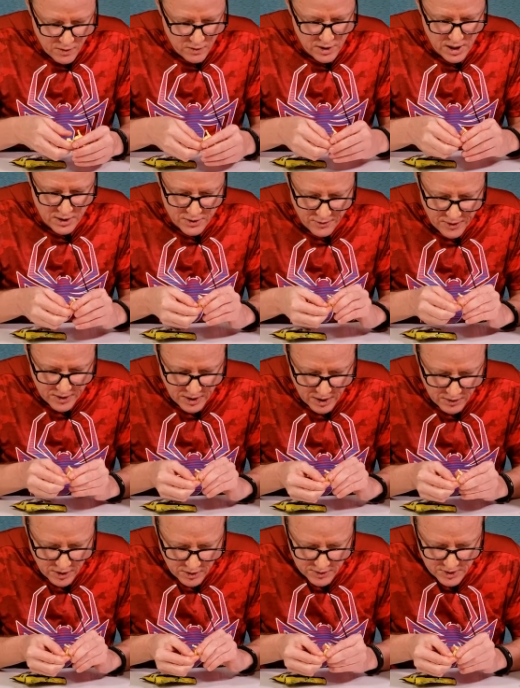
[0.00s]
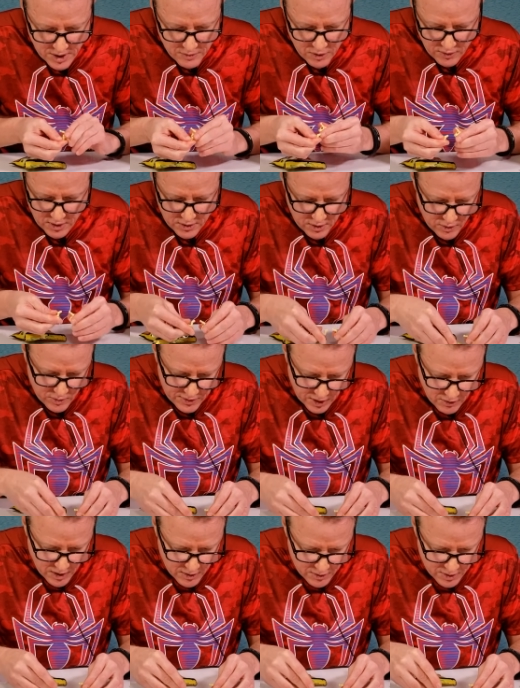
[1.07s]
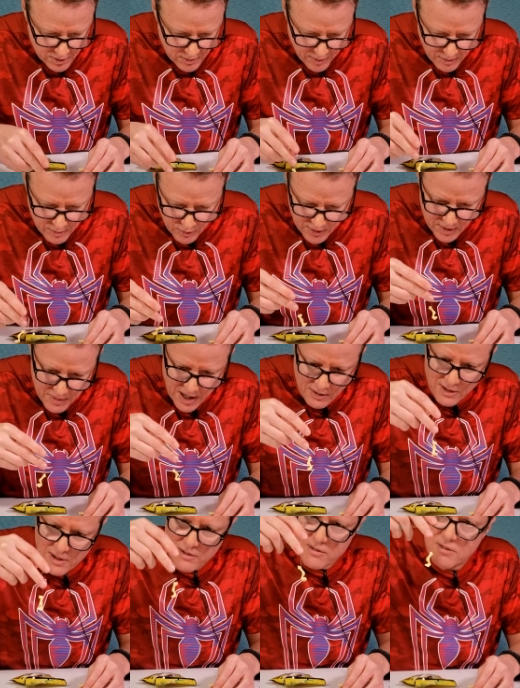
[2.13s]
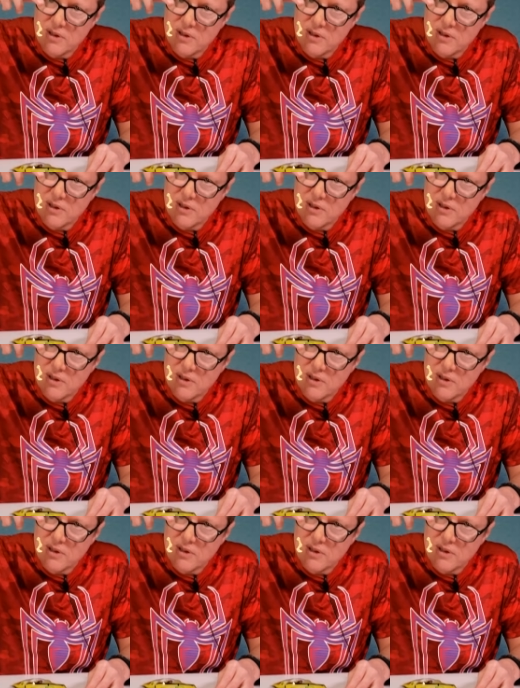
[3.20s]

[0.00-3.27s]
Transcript: yeah, because your feet kind of look all the same, don't they? So the ones that crouch are probably more to the back, right?